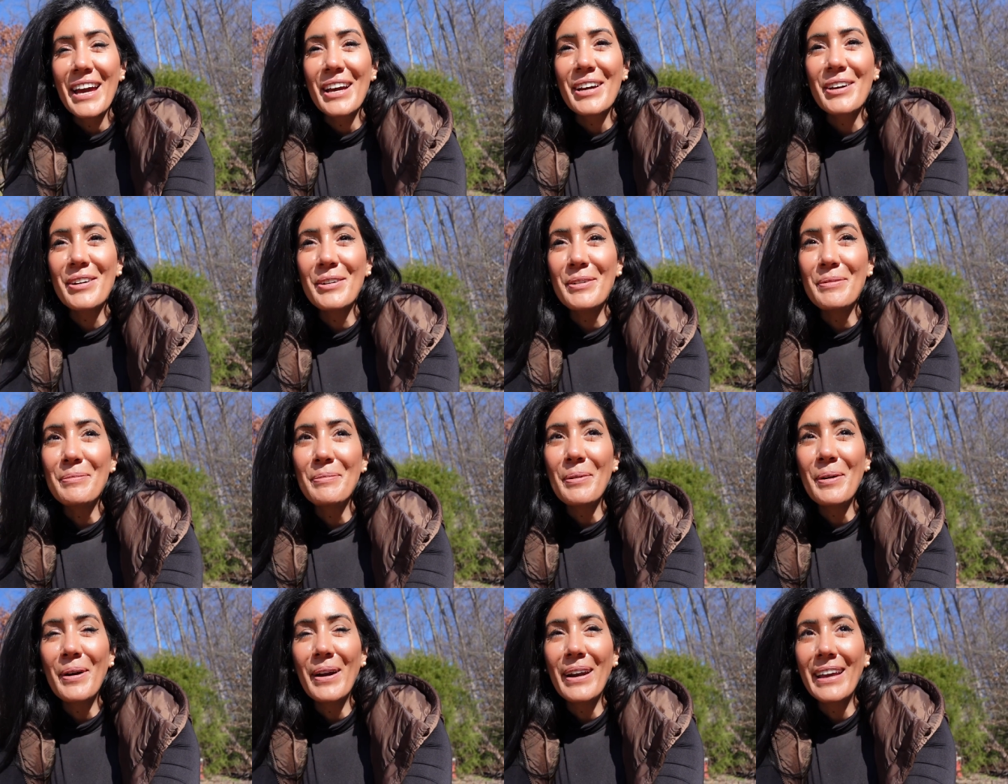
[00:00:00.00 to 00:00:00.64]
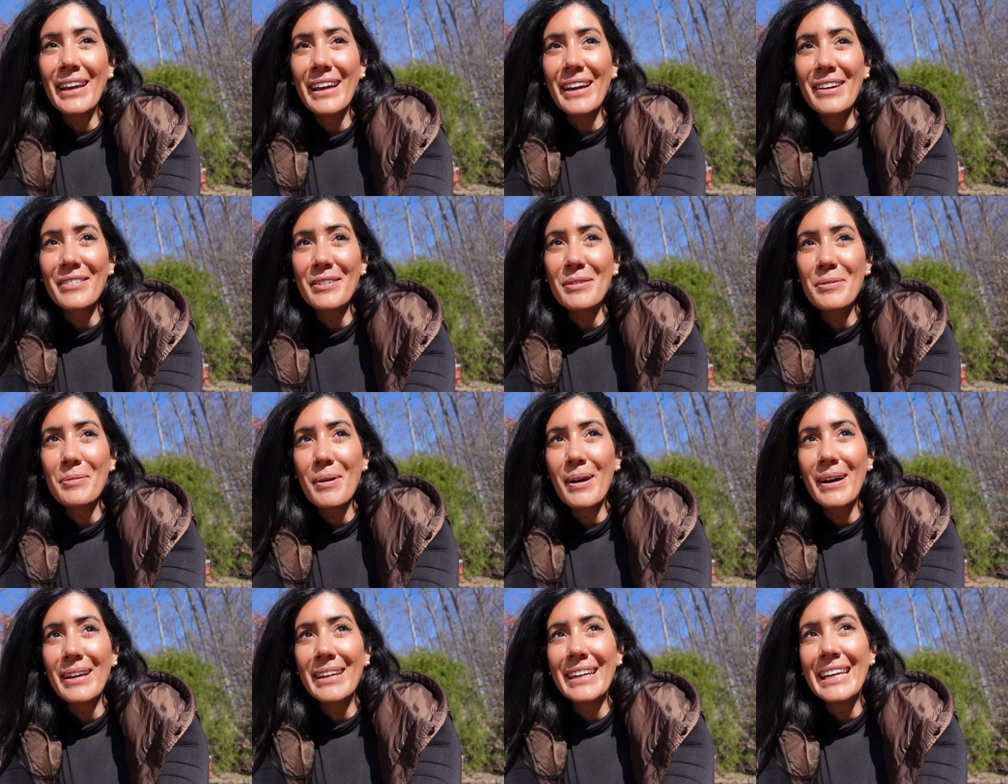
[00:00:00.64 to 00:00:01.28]
Good morning,
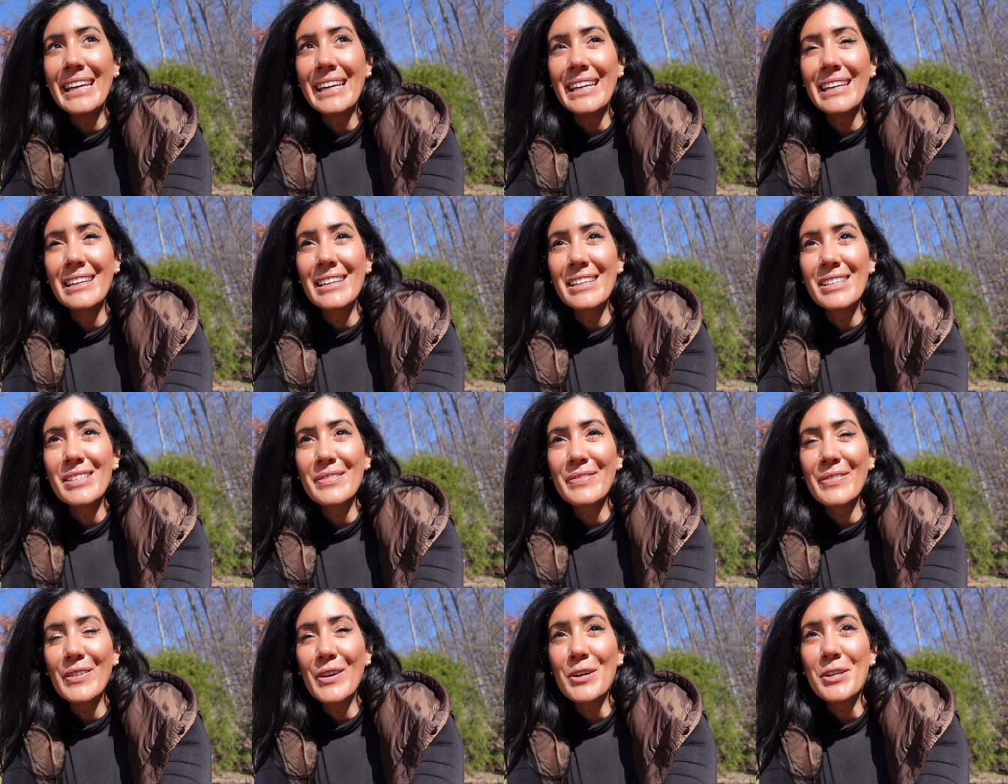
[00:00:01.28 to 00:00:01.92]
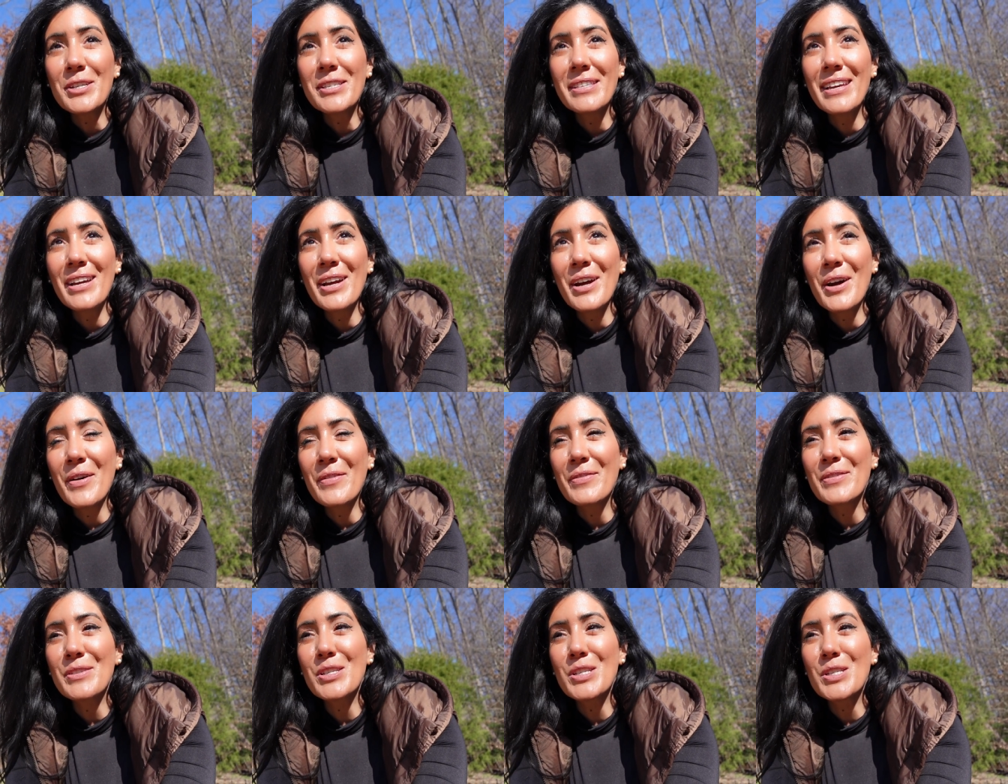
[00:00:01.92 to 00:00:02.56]
everyone. It is first day
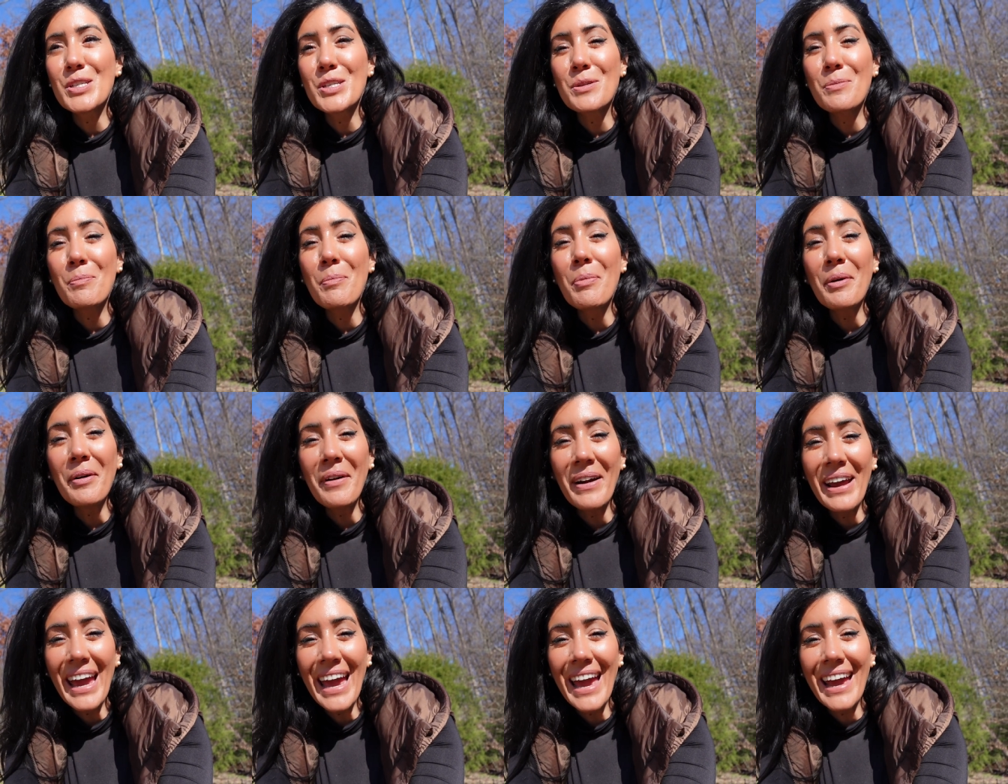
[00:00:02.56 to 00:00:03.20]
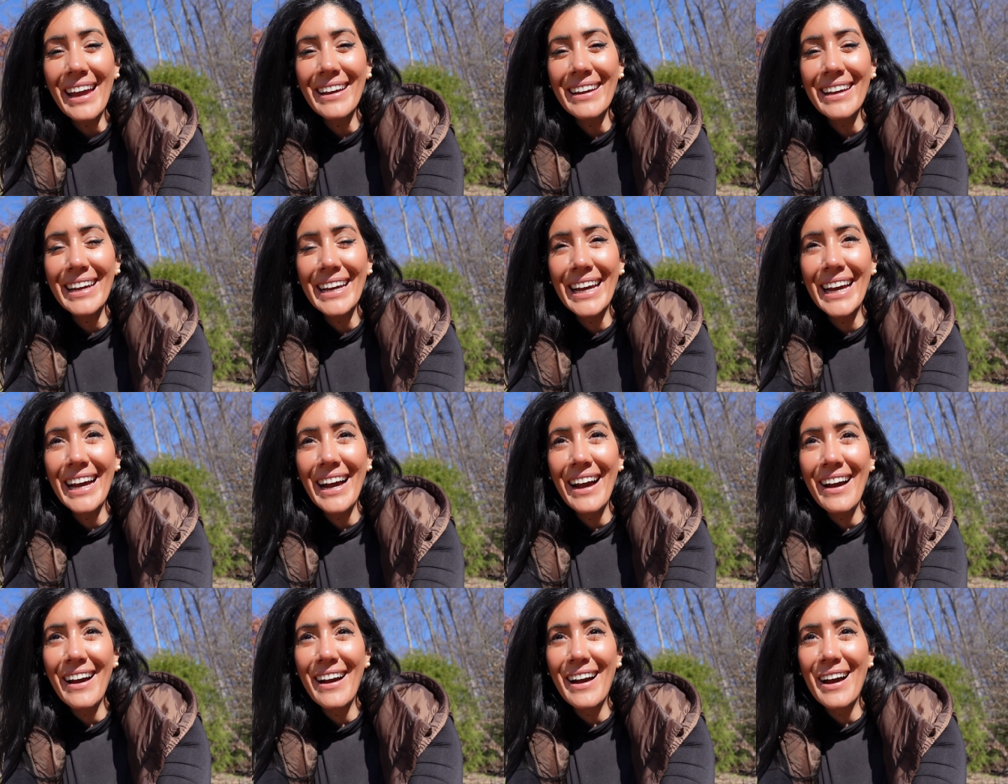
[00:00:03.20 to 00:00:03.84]
of spring.
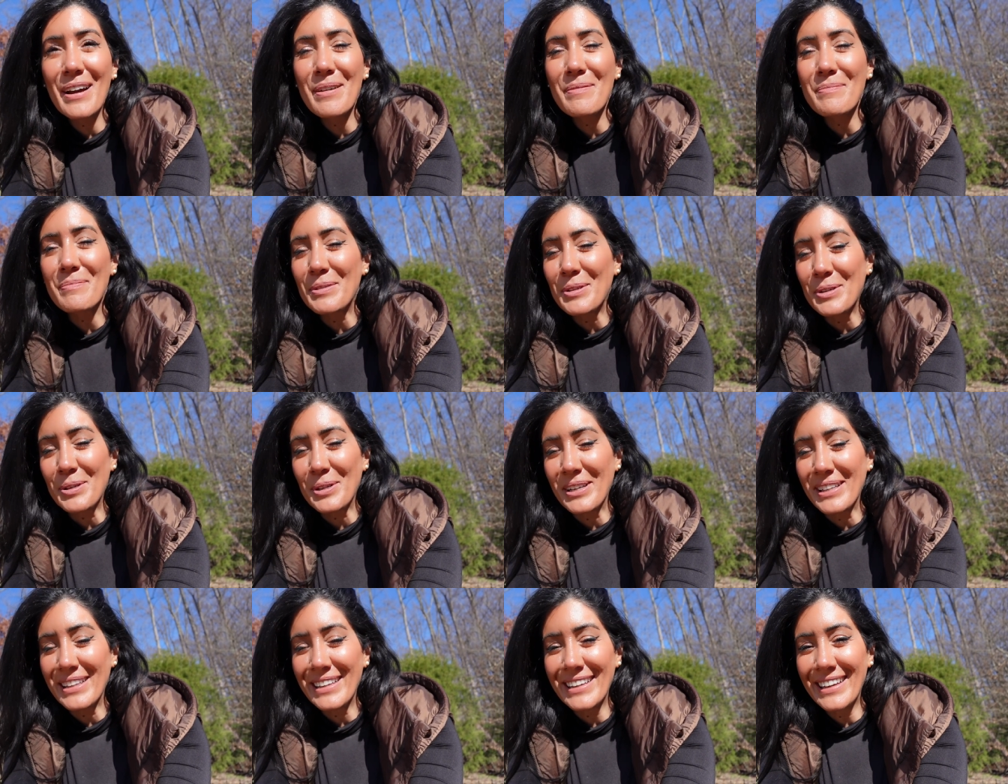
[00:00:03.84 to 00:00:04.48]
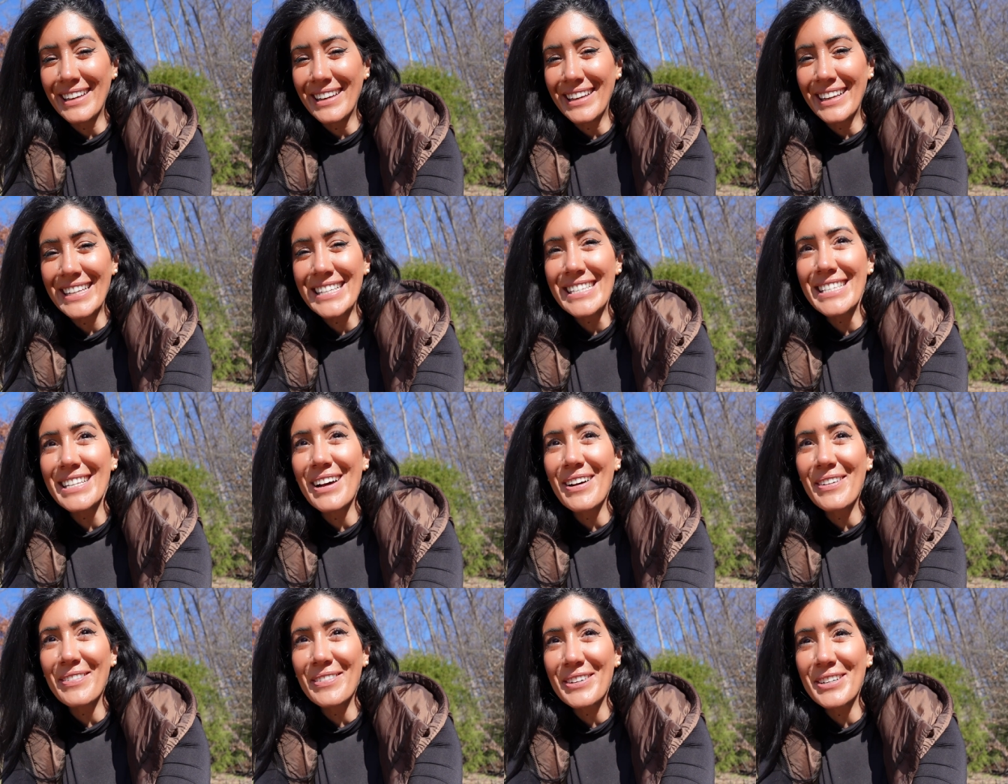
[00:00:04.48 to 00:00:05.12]
I'm totally kidding. It's
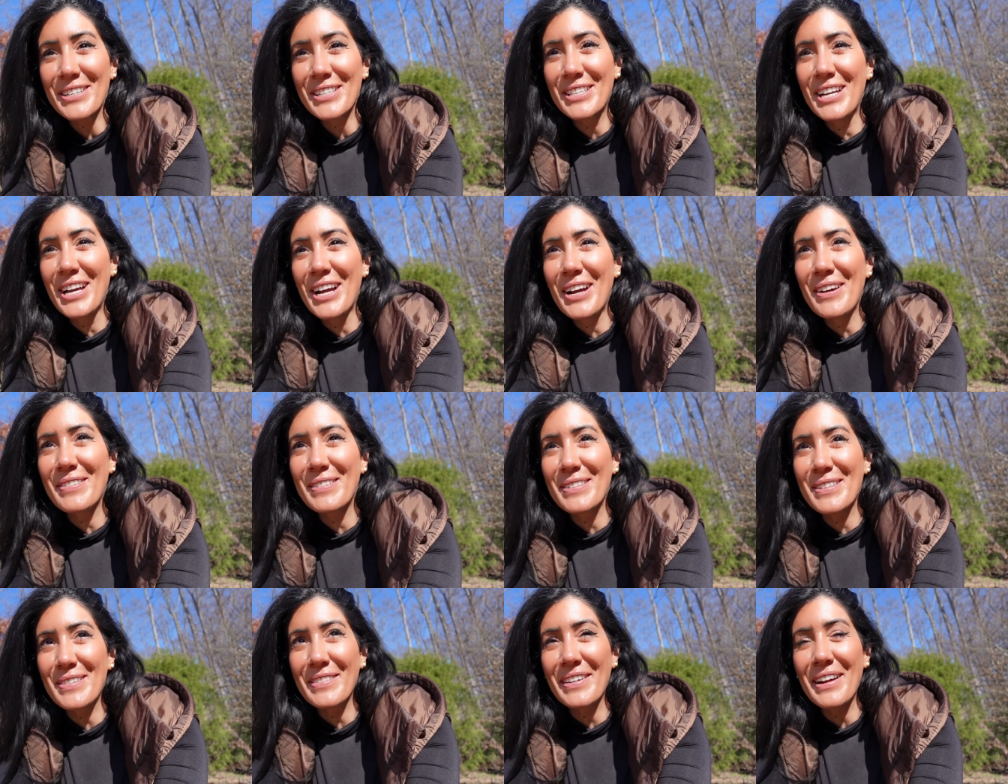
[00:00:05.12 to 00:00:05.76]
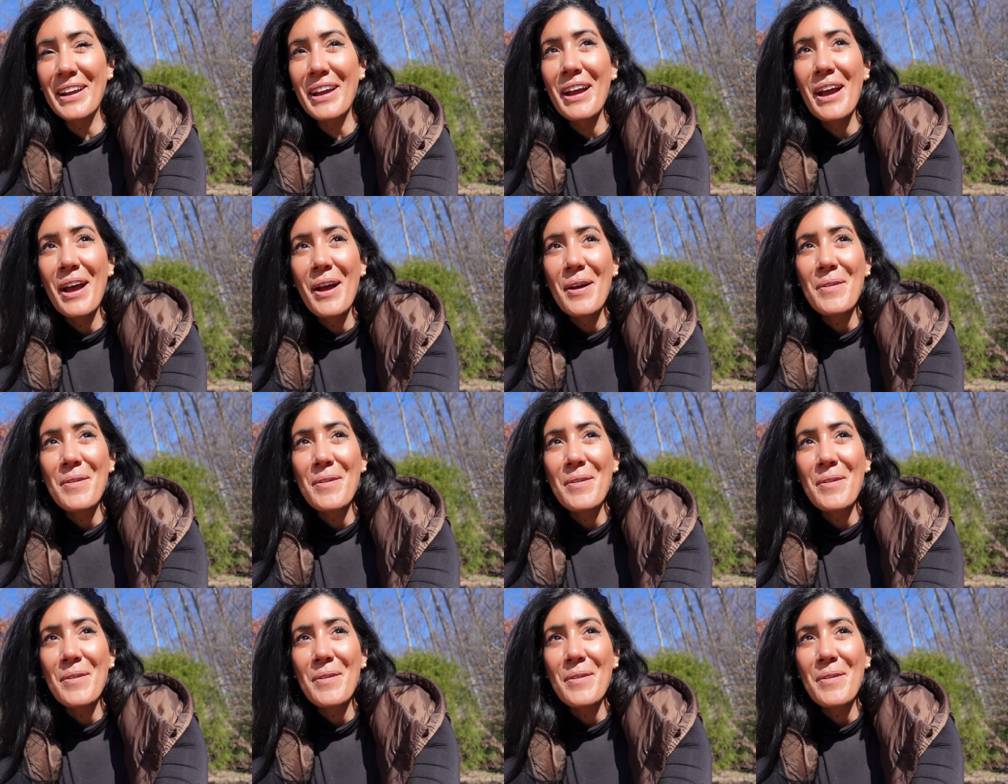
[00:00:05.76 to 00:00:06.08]
not first day of spring.